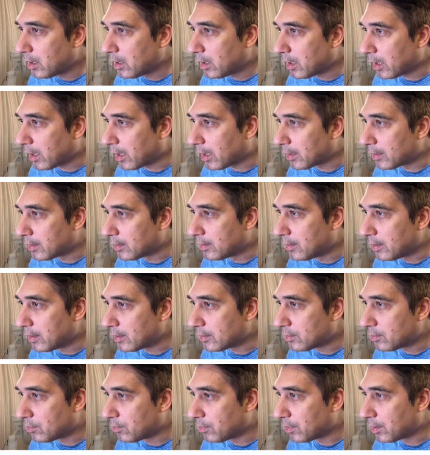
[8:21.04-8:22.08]
And
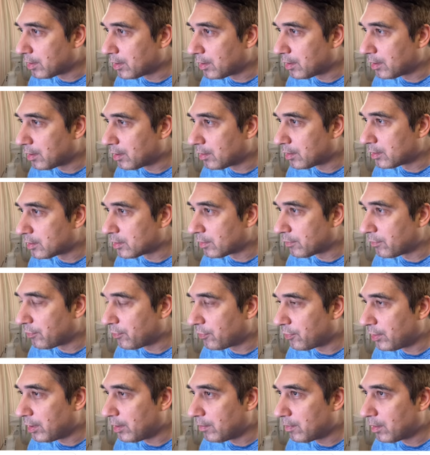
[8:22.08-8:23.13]
this over here is a
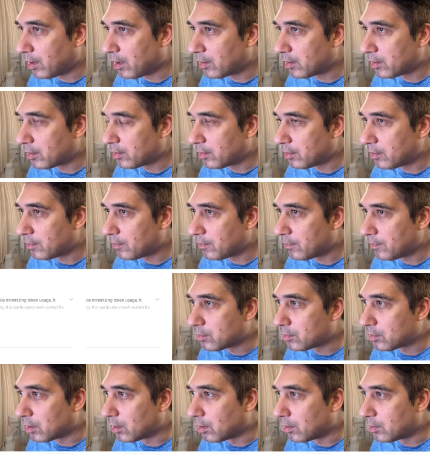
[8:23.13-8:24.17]
free model.
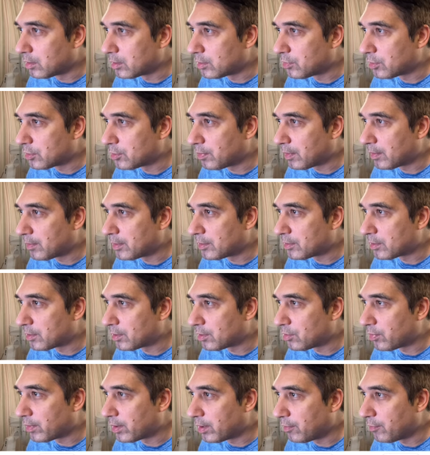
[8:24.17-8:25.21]
So this was published on the
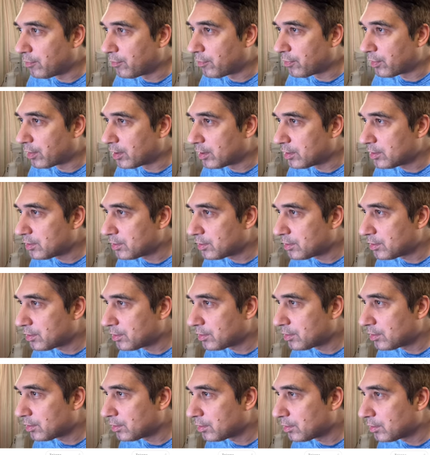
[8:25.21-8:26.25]
21st
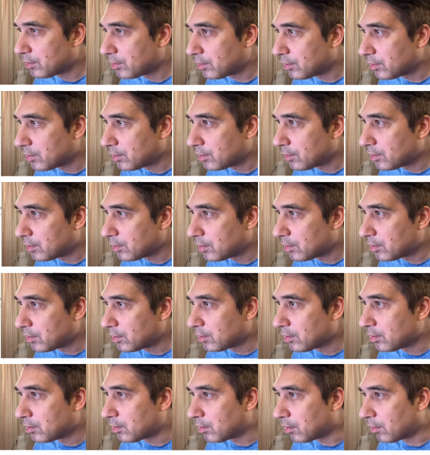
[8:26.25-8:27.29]

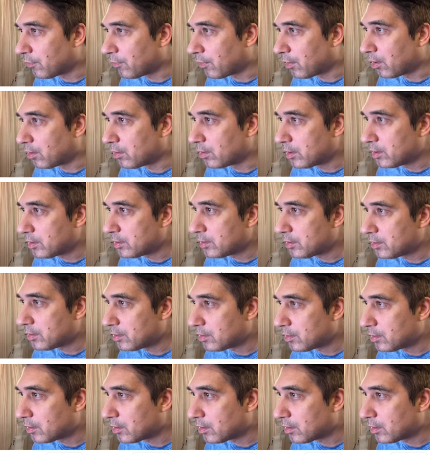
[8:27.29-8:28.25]
of August.